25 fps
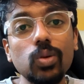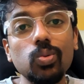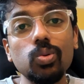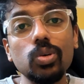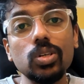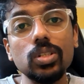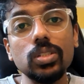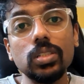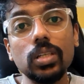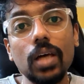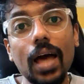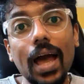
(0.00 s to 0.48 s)
It
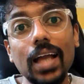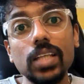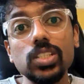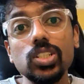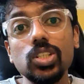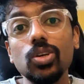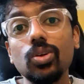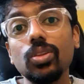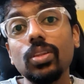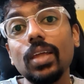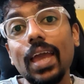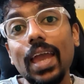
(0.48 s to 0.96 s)
was
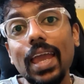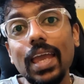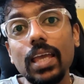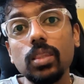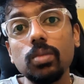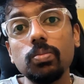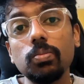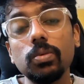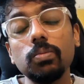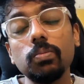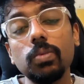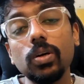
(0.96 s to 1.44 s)
actually on the
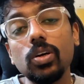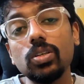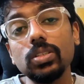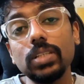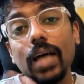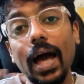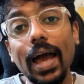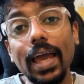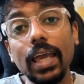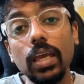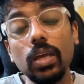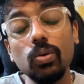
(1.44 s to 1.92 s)
8th month,
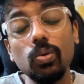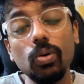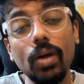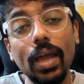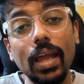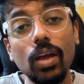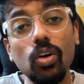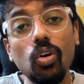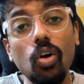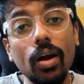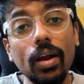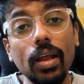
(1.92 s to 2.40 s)
because I
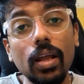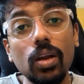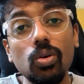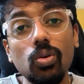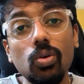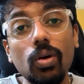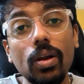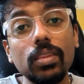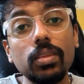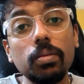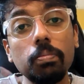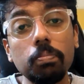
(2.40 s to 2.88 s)
got
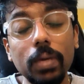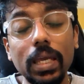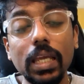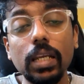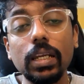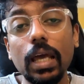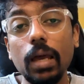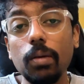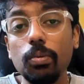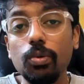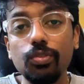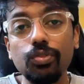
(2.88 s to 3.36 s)
enrolled at the
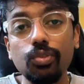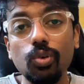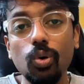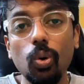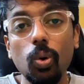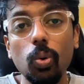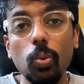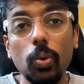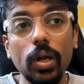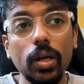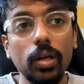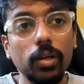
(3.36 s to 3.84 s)
peak time of
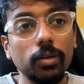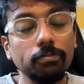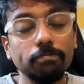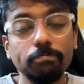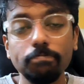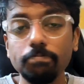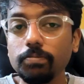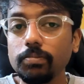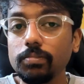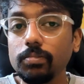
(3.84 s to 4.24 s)
COVID.